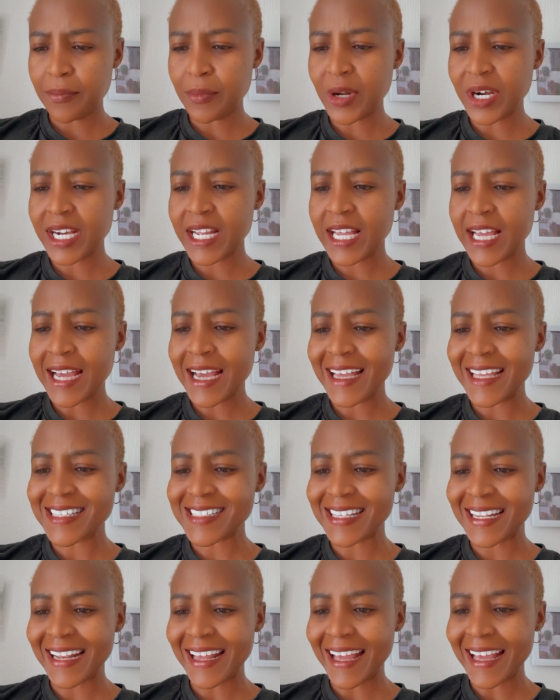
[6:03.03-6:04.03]
Moringa is
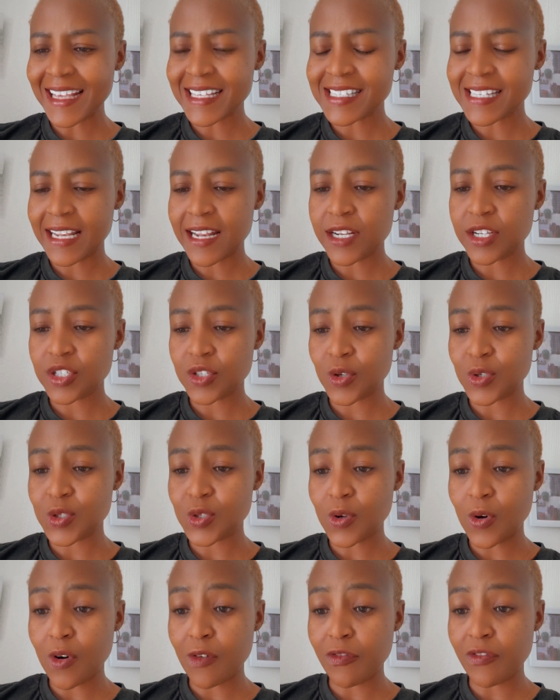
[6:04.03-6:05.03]
an excellent
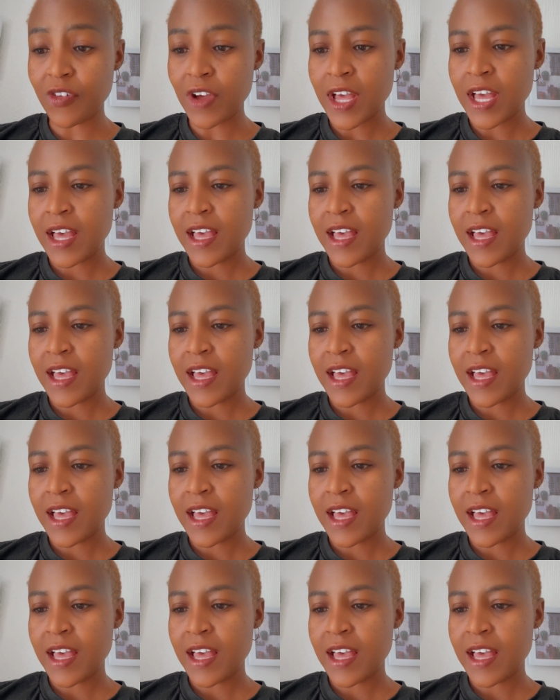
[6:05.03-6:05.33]
source of